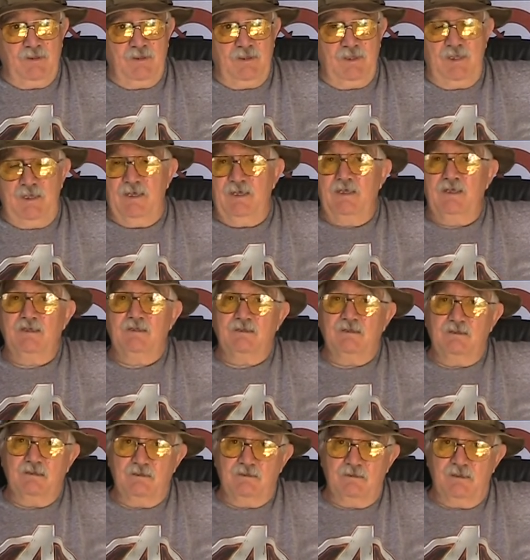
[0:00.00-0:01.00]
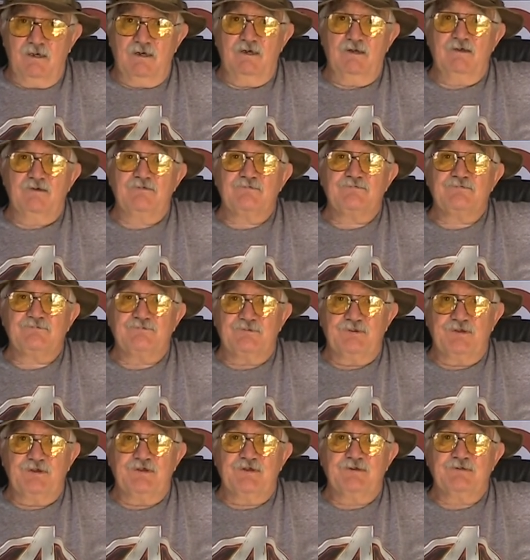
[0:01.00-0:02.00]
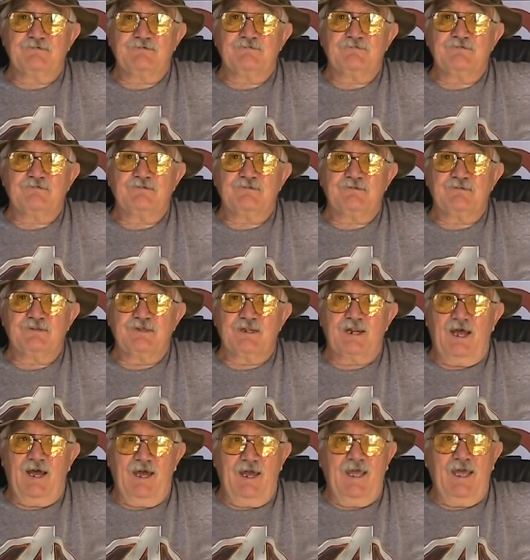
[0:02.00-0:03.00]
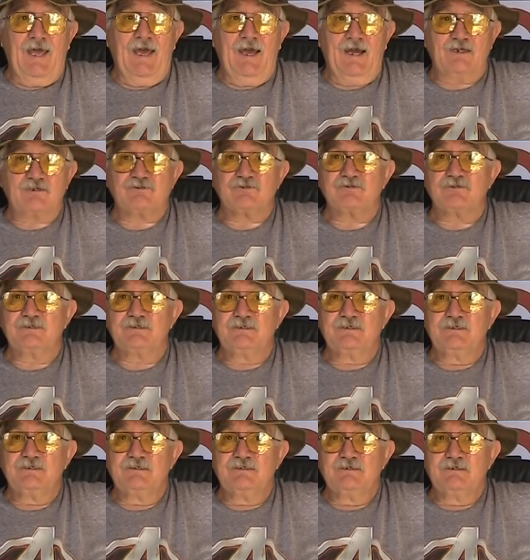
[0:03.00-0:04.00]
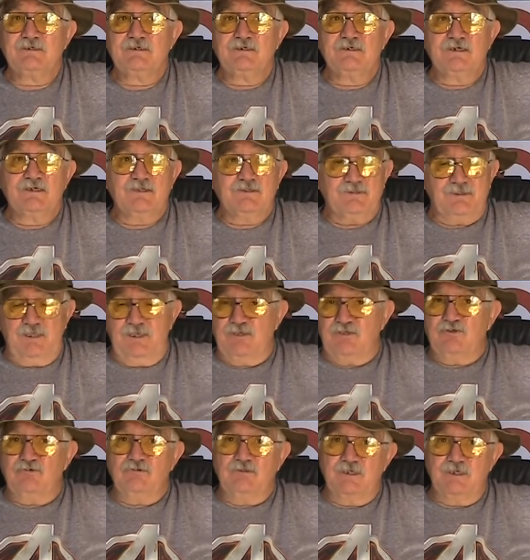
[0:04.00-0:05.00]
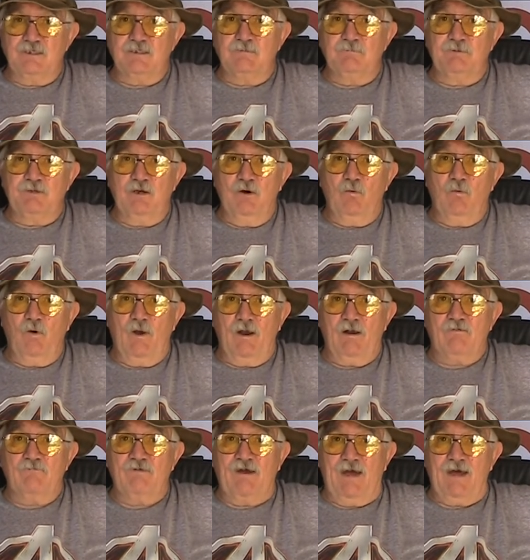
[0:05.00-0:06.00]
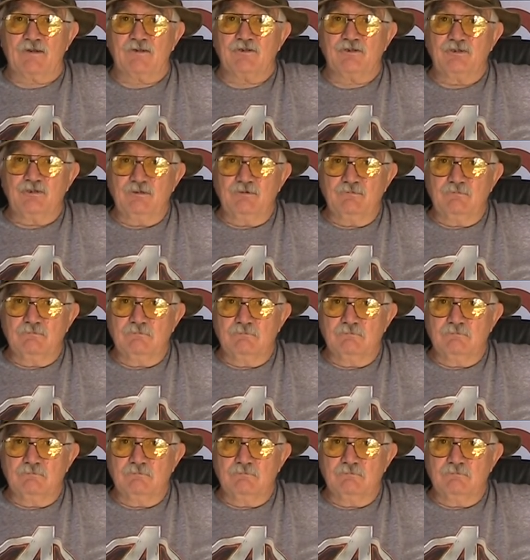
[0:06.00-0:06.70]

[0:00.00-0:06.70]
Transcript: He does things that I actually think you need to be aware of how to do.